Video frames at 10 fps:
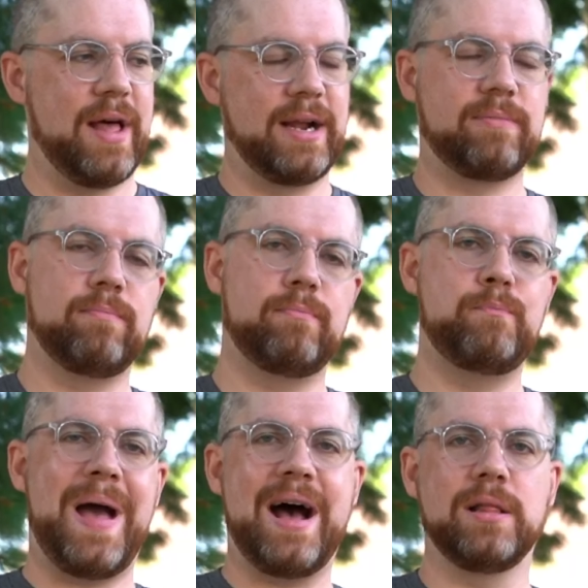like
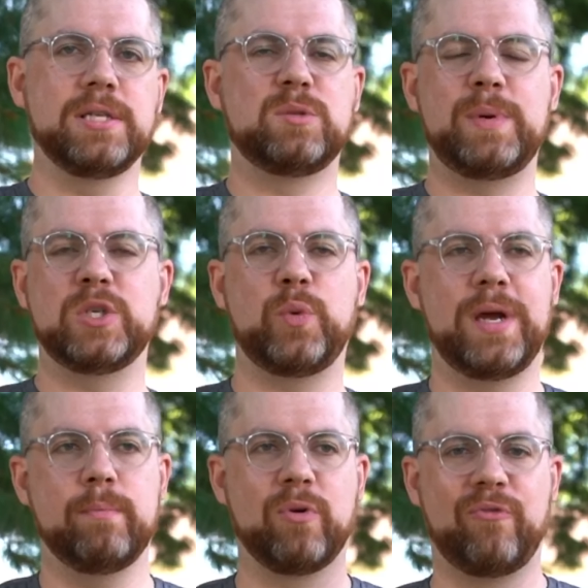balance
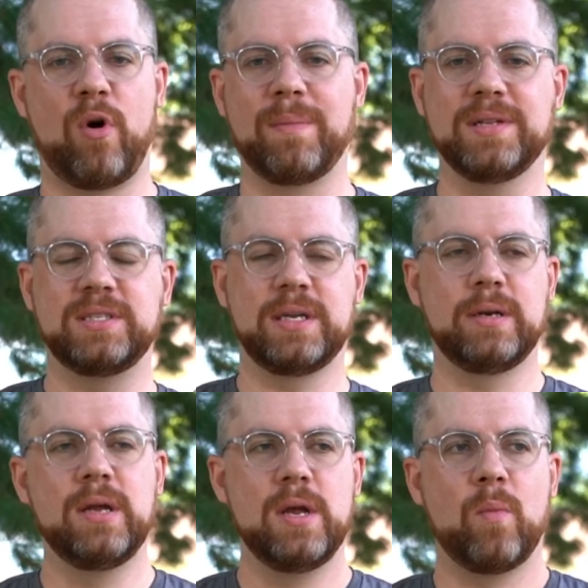between performance
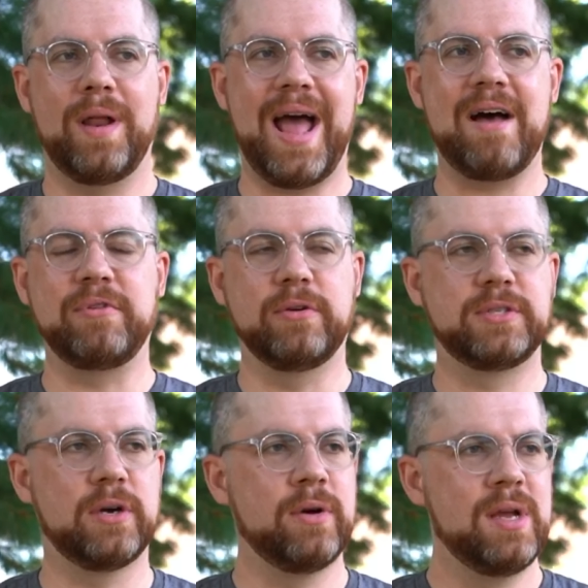and what have you.
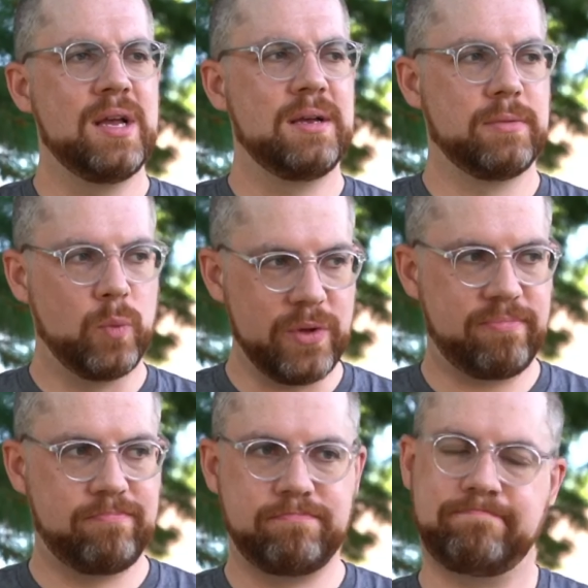So with
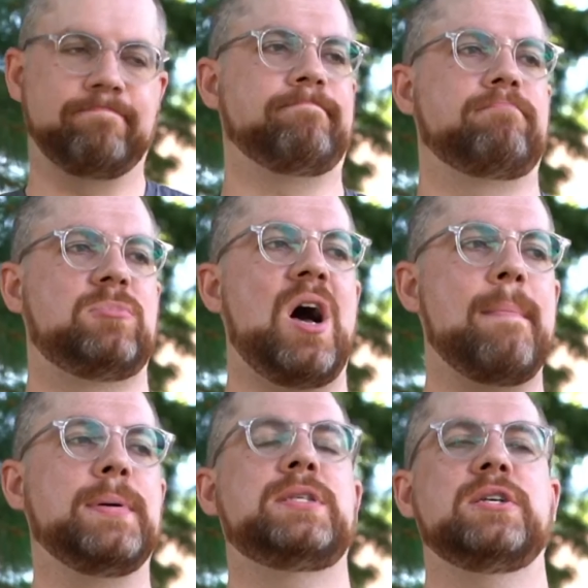
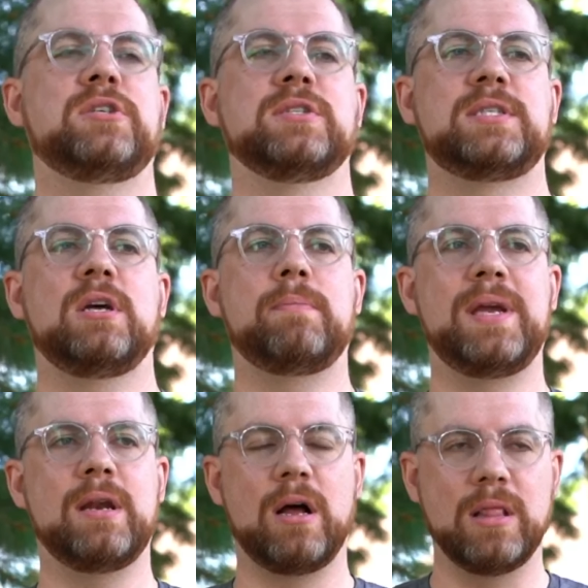competition still
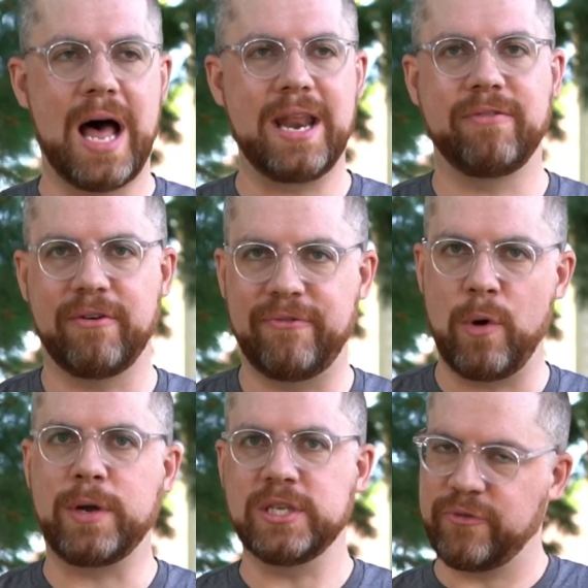being a lot of the
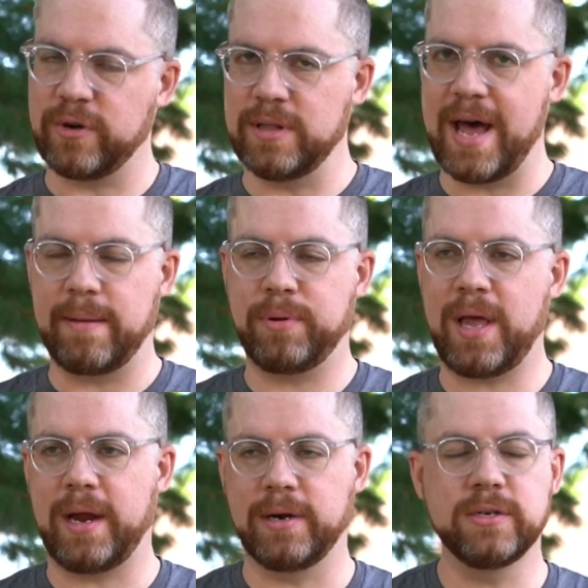focus for a lot of
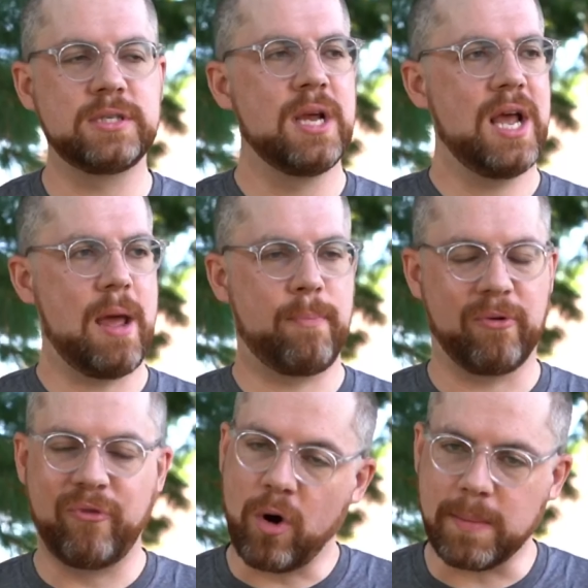players, and
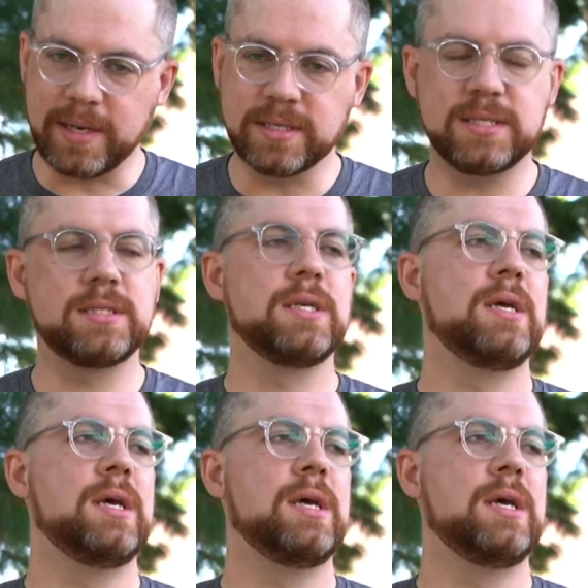performance,